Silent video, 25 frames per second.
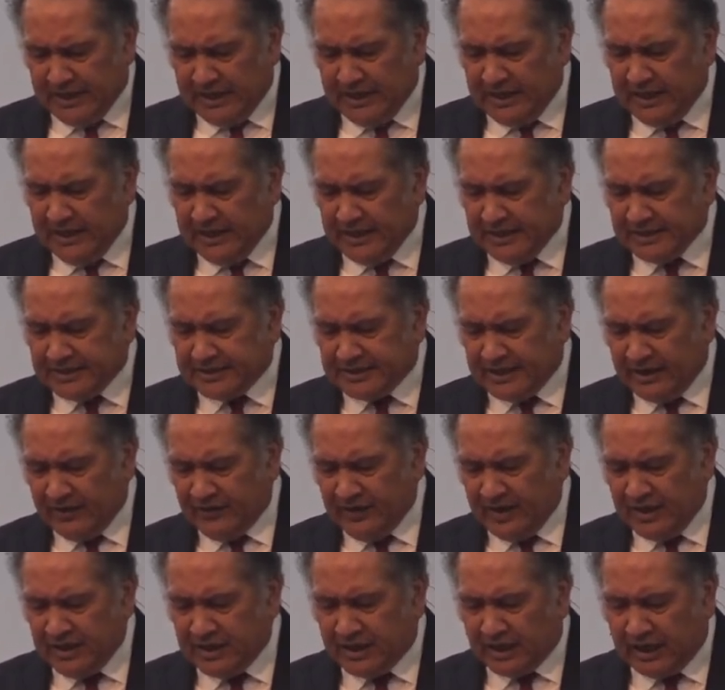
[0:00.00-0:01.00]
ears
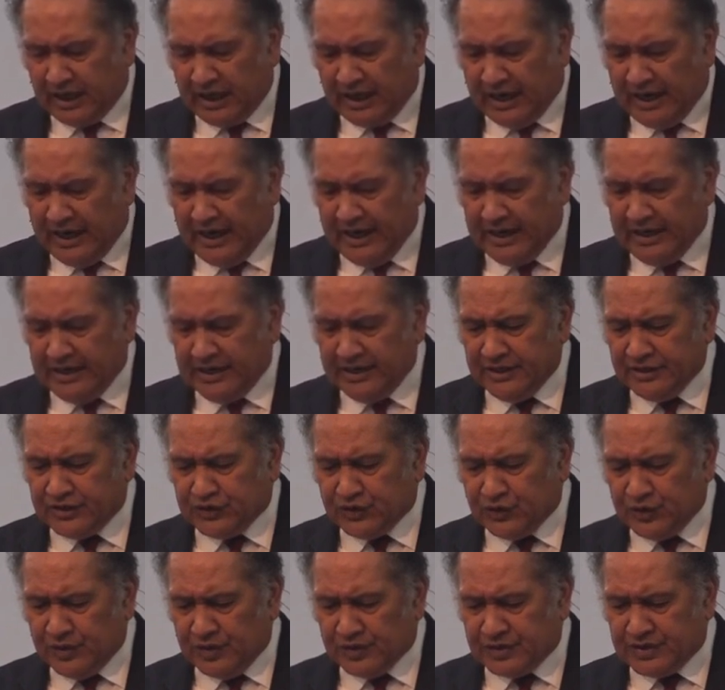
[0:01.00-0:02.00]
have
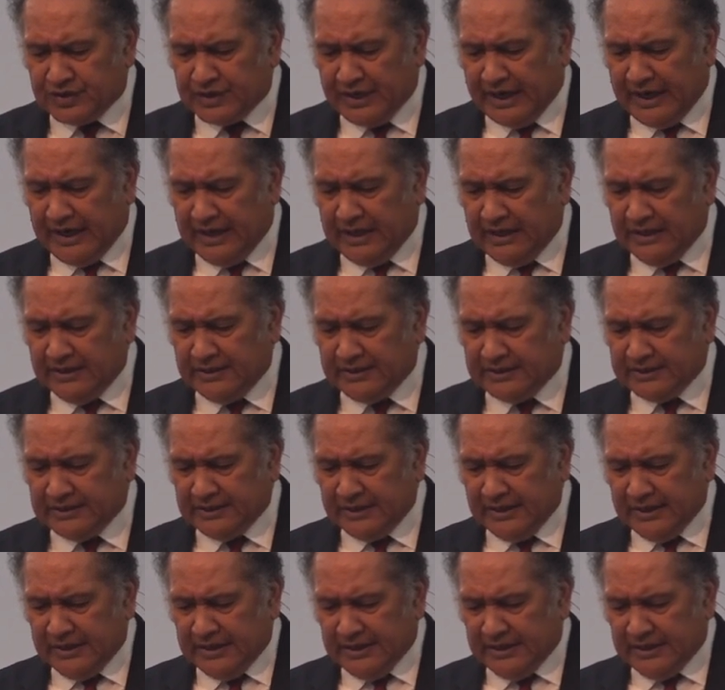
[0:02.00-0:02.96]
inclined to your sayings,